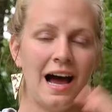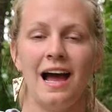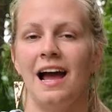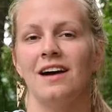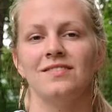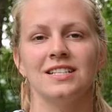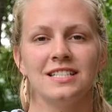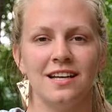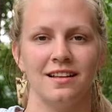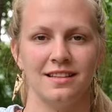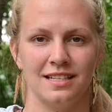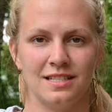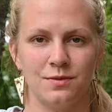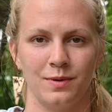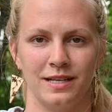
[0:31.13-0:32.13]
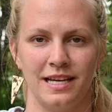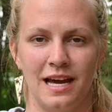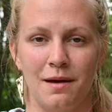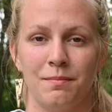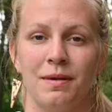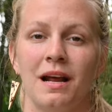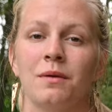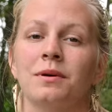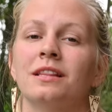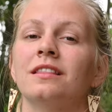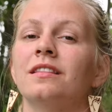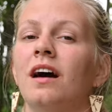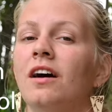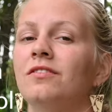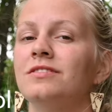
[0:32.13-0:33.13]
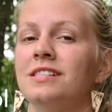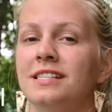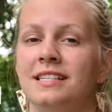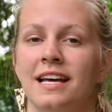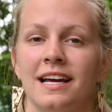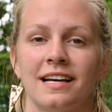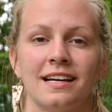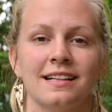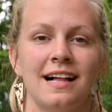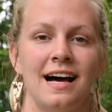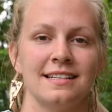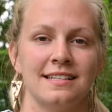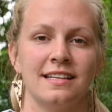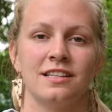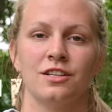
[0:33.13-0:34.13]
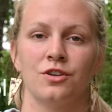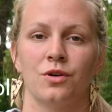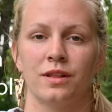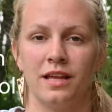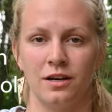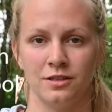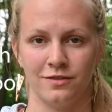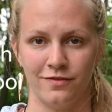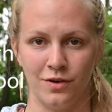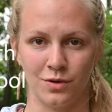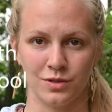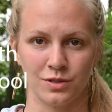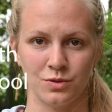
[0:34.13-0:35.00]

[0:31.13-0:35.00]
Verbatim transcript: I haven't done this one yet, but I would love to take a class at the North House Folk